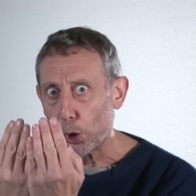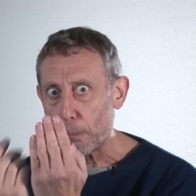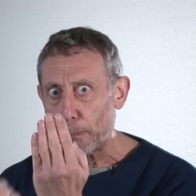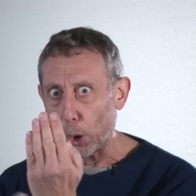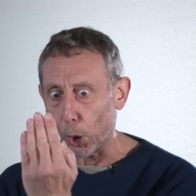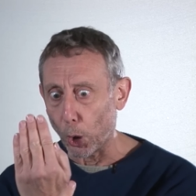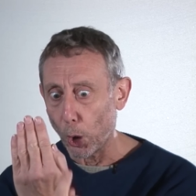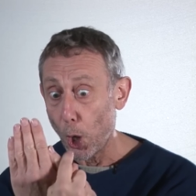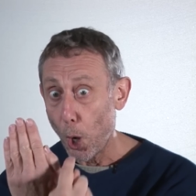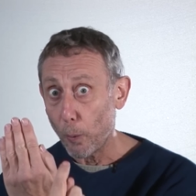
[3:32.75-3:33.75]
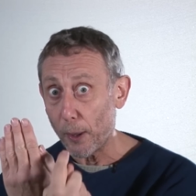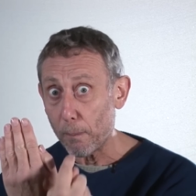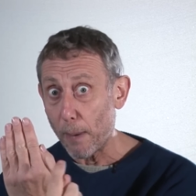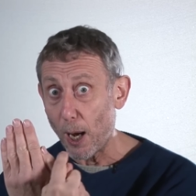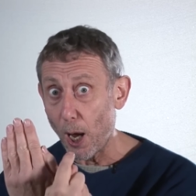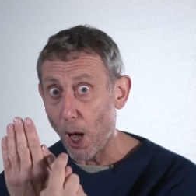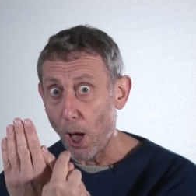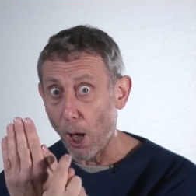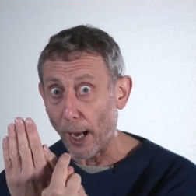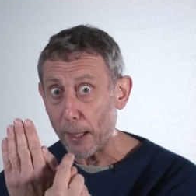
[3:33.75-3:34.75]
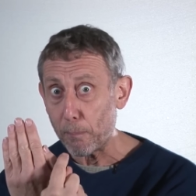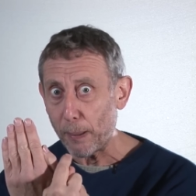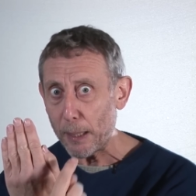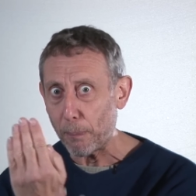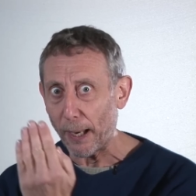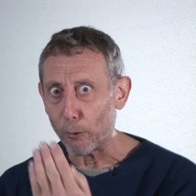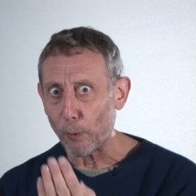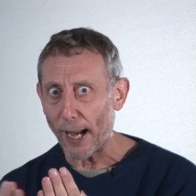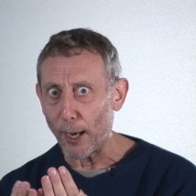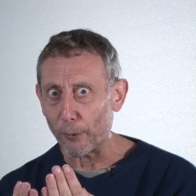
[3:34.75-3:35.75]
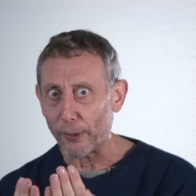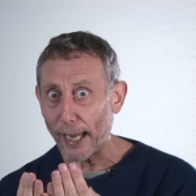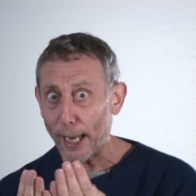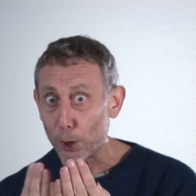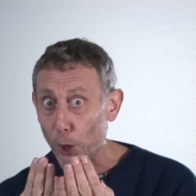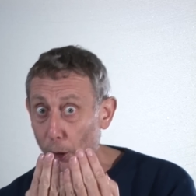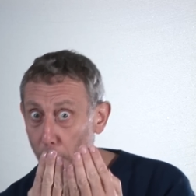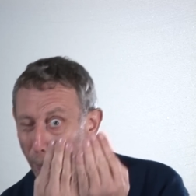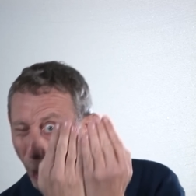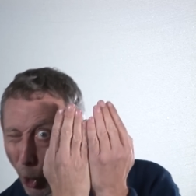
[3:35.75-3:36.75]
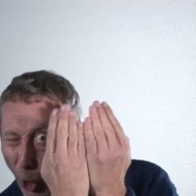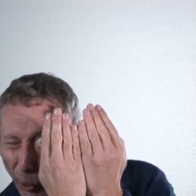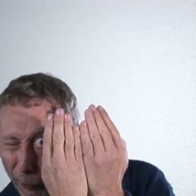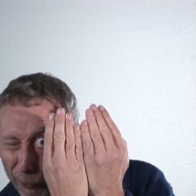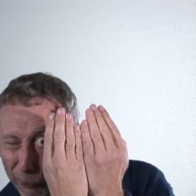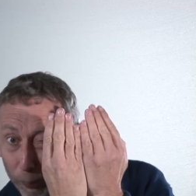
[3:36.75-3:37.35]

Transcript: The book with my eye peeping round the edge of the book.